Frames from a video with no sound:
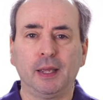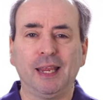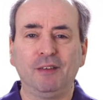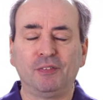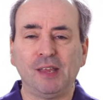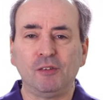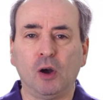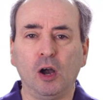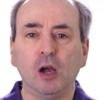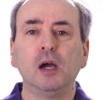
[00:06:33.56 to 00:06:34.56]
If they've
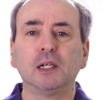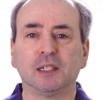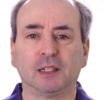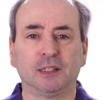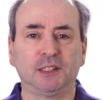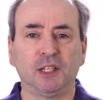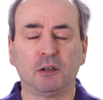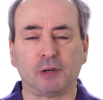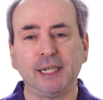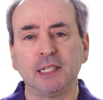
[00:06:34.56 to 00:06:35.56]
got urgent
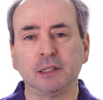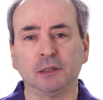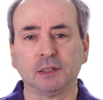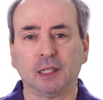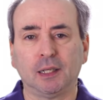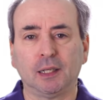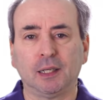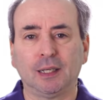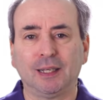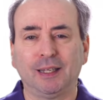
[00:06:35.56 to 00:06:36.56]
considerations,
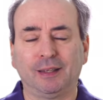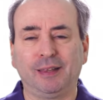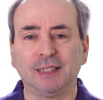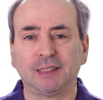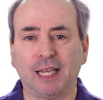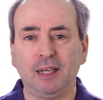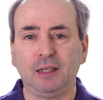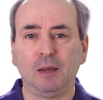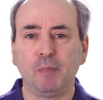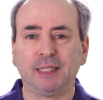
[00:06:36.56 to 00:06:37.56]
then
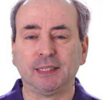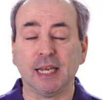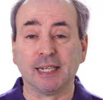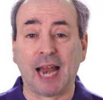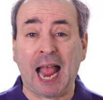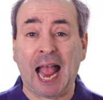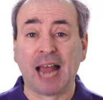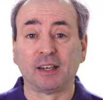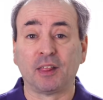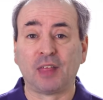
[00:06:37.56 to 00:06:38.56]
sending a message
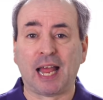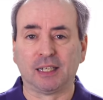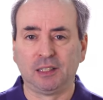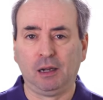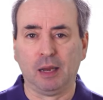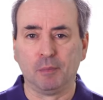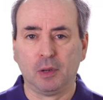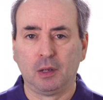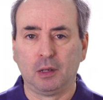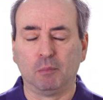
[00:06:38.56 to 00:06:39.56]
at that time
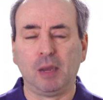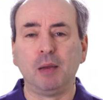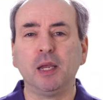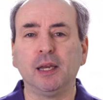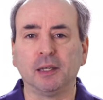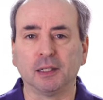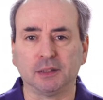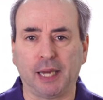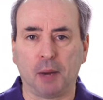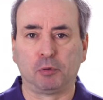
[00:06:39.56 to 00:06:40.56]
may mean it
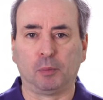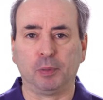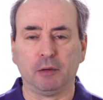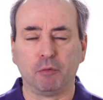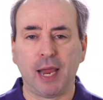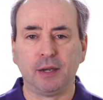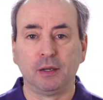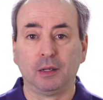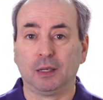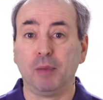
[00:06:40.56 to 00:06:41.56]
doesn't get properly read,
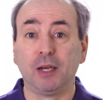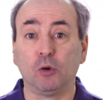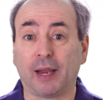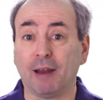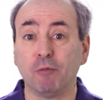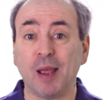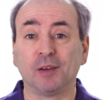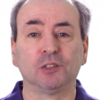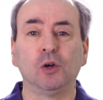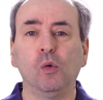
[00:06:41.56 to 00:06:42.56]
may not get read
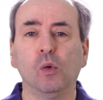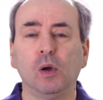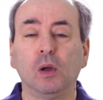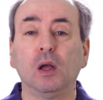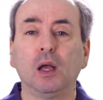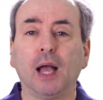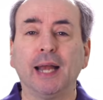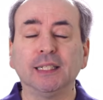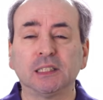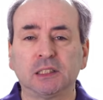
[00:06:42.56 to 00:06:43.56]
at all,
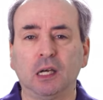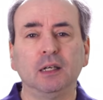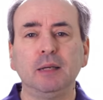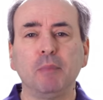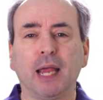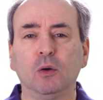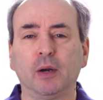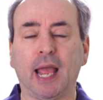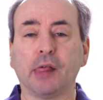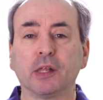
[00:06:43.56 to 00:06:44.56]
and it certainly may
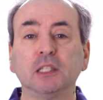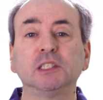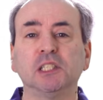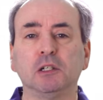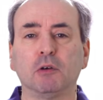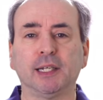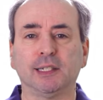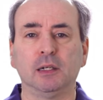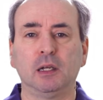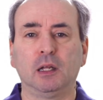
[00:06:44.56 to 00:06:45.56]
not get the
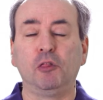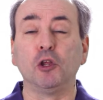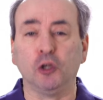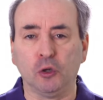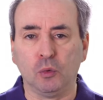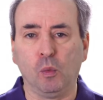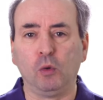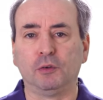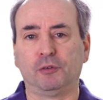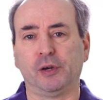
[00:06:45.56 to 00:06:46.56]
consideration that you
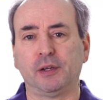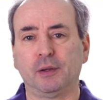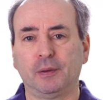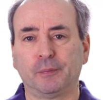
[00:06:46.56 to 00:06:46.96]
want for it.